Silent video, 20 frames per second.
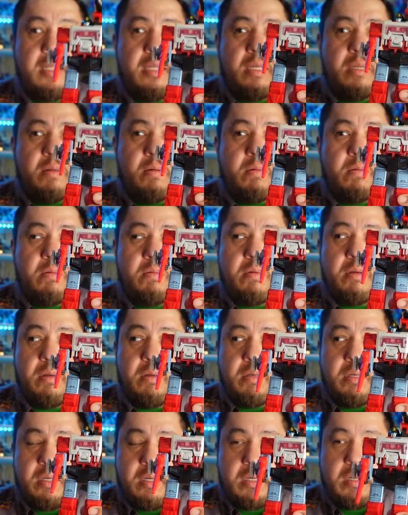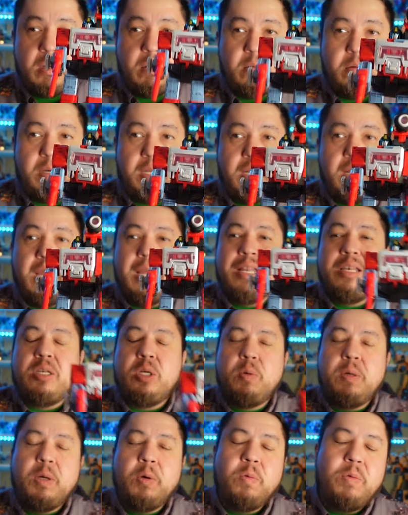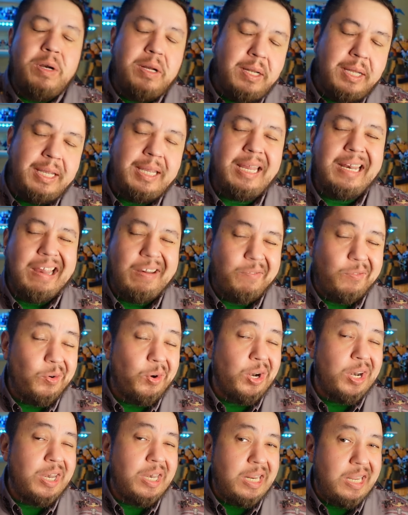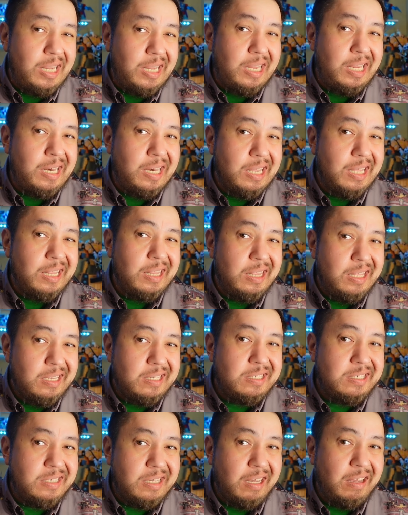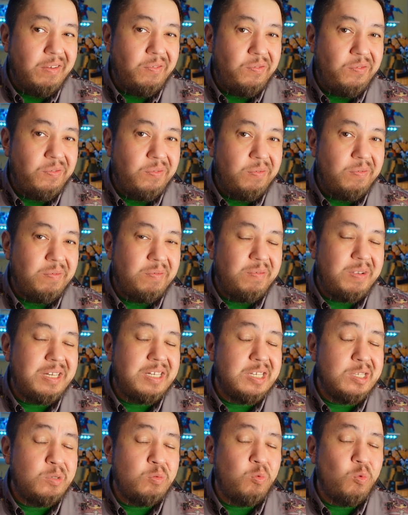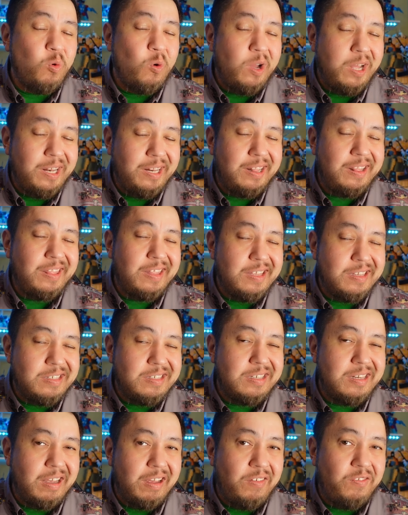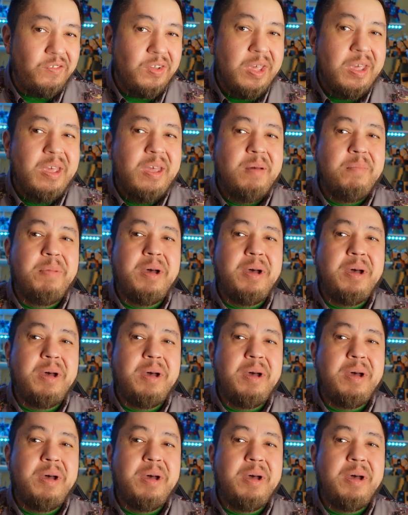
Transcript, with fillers: You you don't need. Do we really ever need this stuff? We just want this stuff.